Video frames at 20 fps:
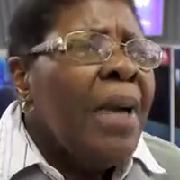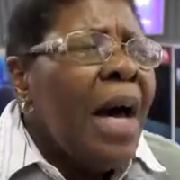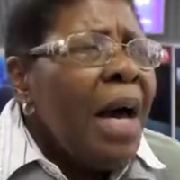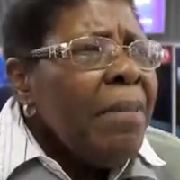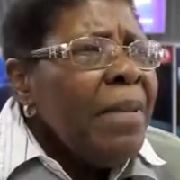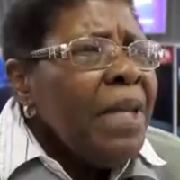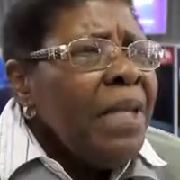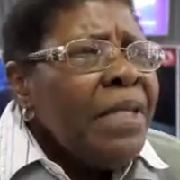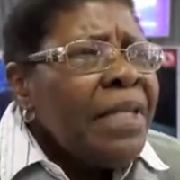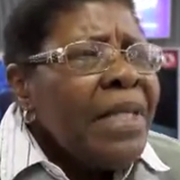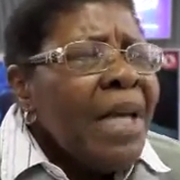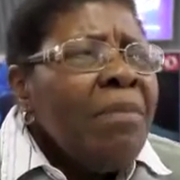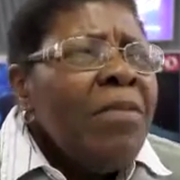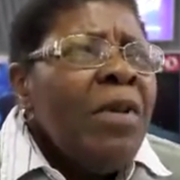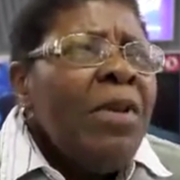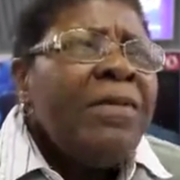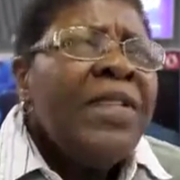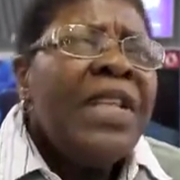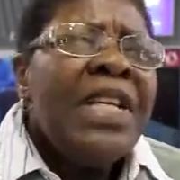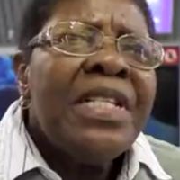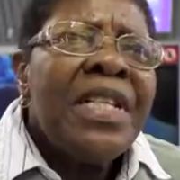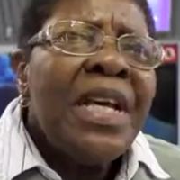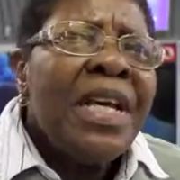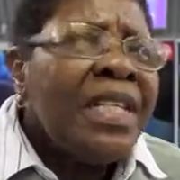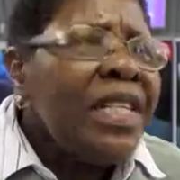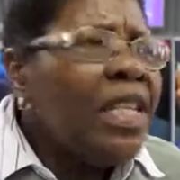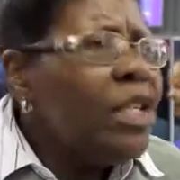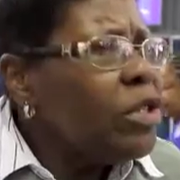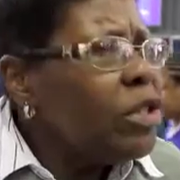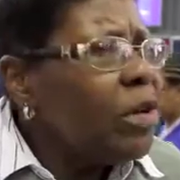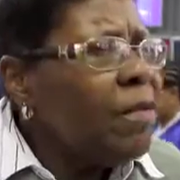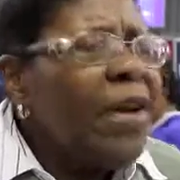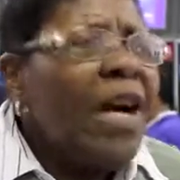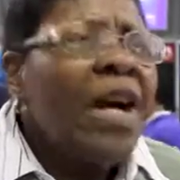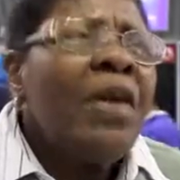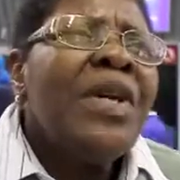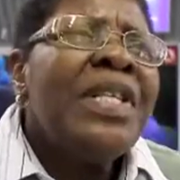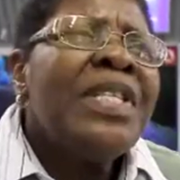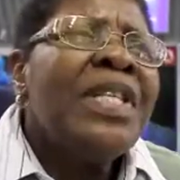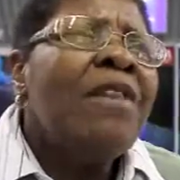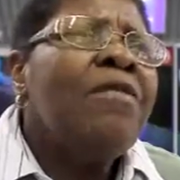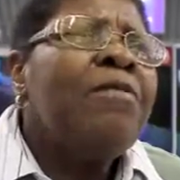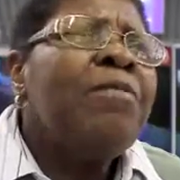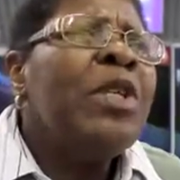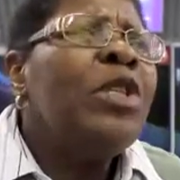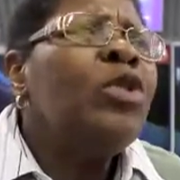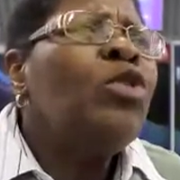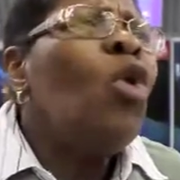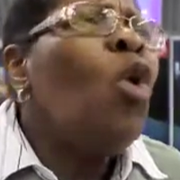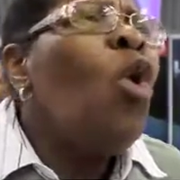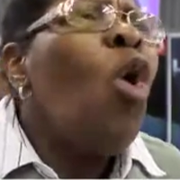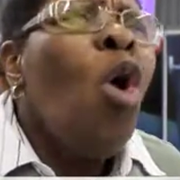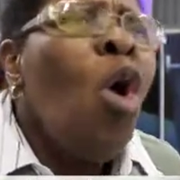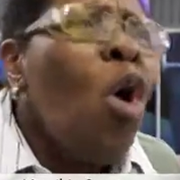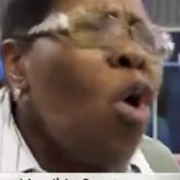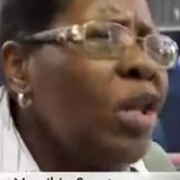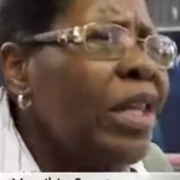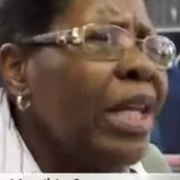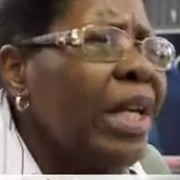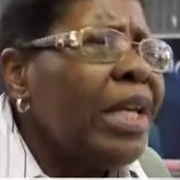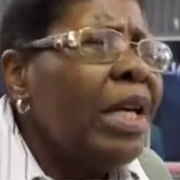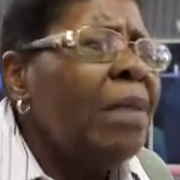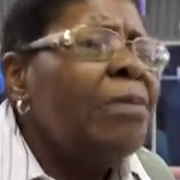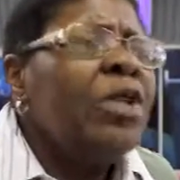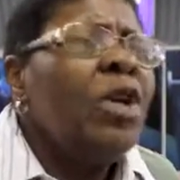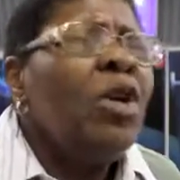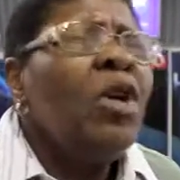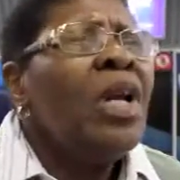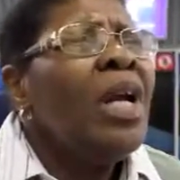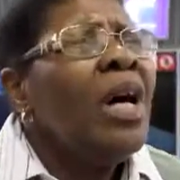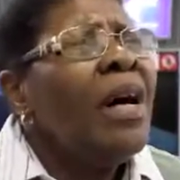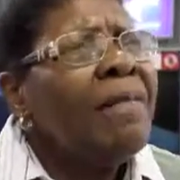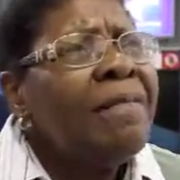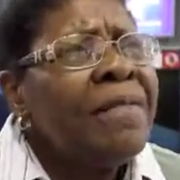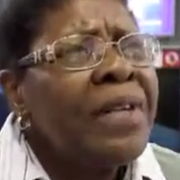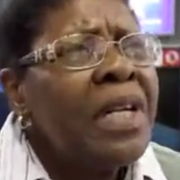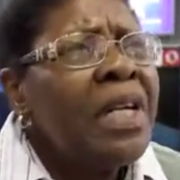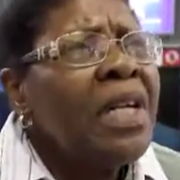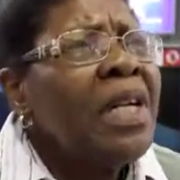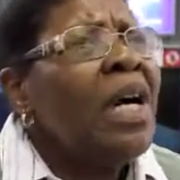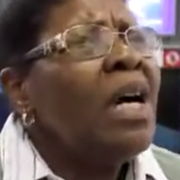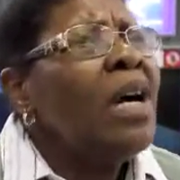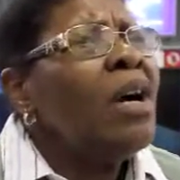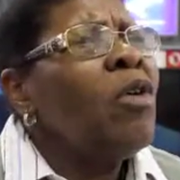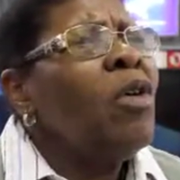I mean, some of these athletes of ours have been to all the games, all Africa,